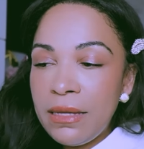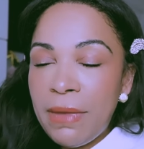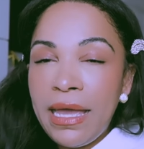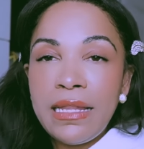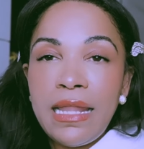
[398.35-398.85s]

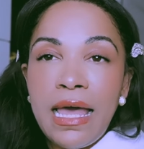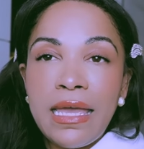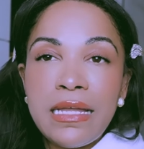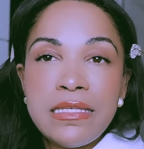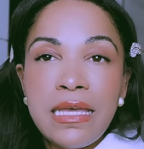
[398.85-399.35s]
my
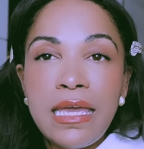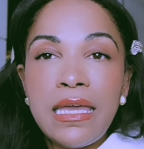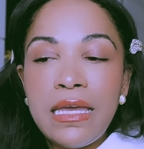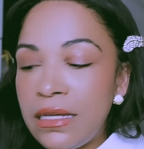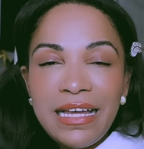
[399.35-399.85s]
client,
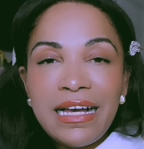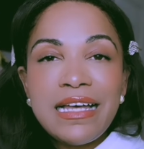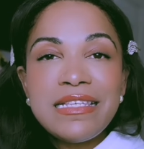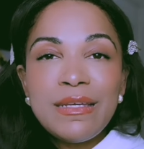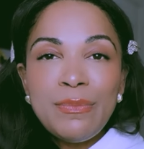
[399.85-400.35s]
a
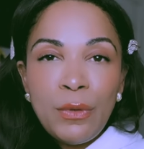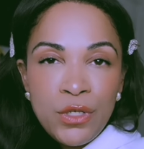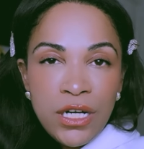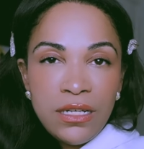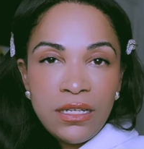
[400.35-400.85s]
custom
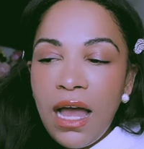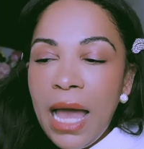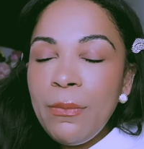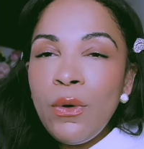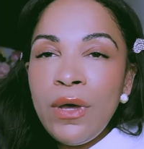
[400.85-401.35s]
potion,
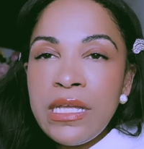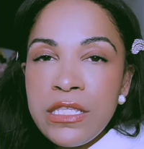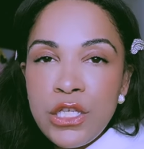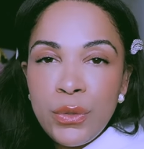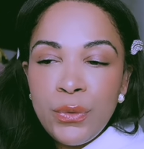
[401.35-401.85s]
I'm going
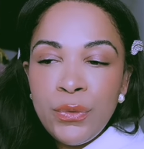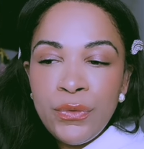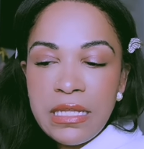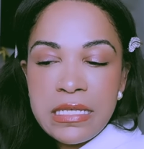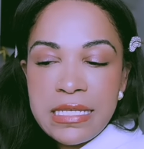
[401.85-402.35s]
to
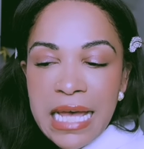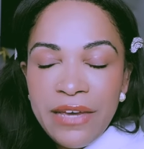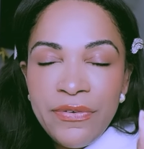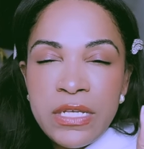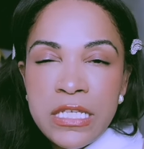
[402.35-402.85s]

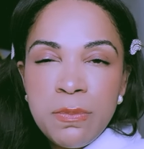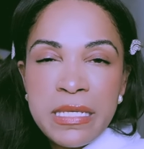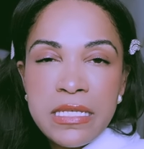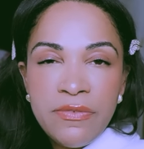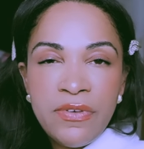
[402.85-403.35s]
decipher
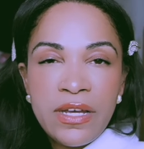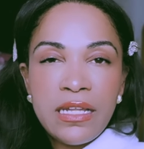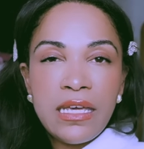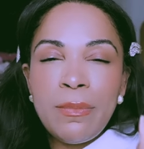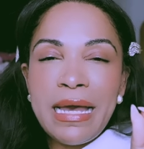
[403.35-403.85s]

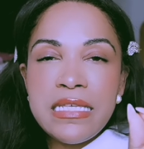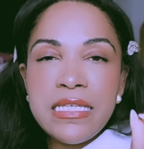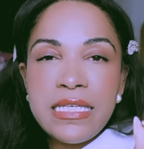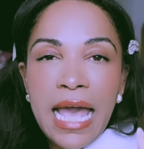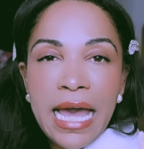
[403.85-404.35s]
specifically by
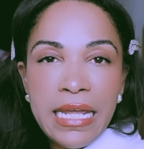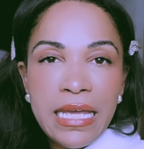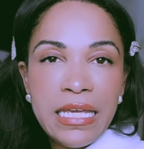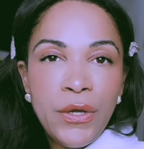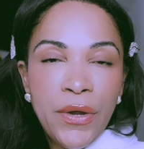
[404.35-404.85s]

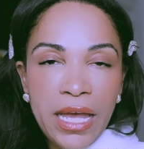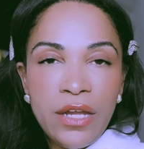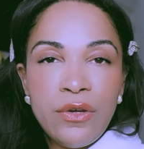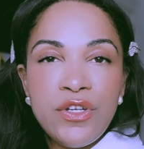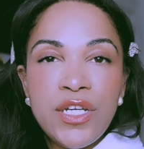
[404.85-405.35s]
scanning your
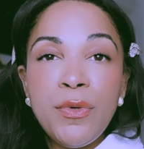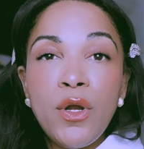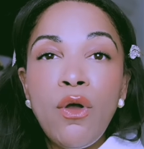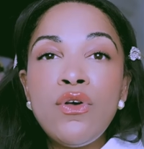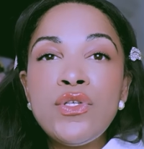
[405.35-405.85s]
energy,
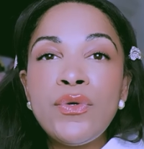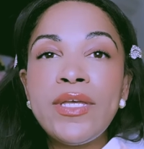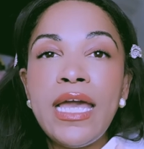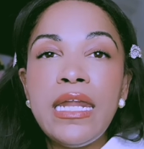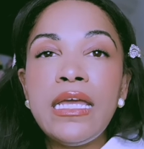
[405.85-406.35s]
but also
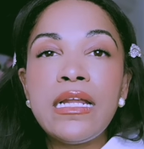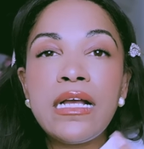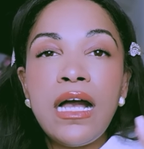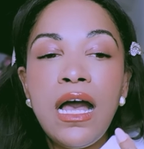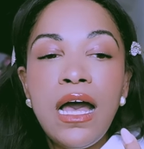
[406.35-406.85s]
getting in
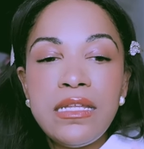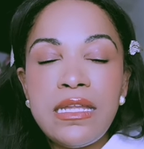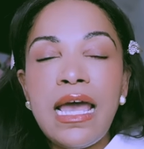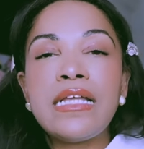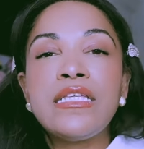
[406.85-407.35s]

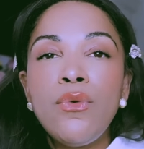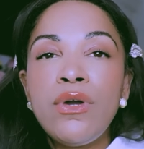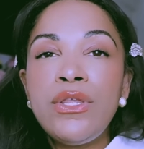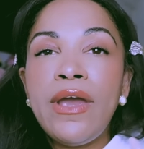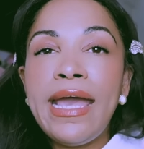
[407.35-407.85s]
contact
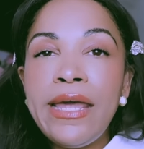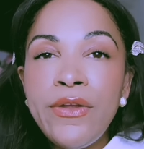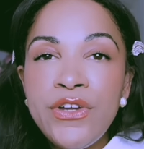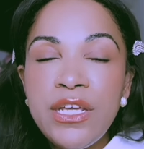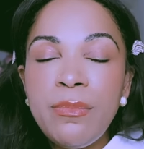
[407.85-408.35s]
with your
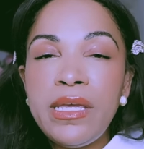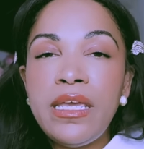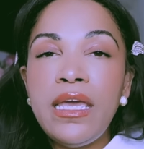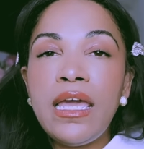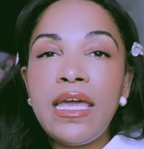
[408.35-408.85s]
energy
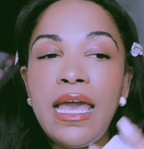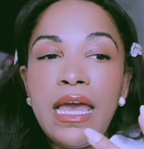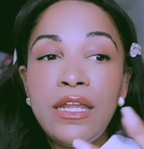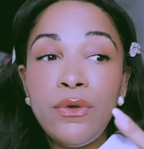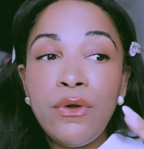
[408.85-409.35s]
being
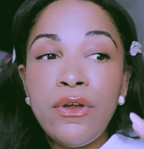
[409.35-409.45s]
and your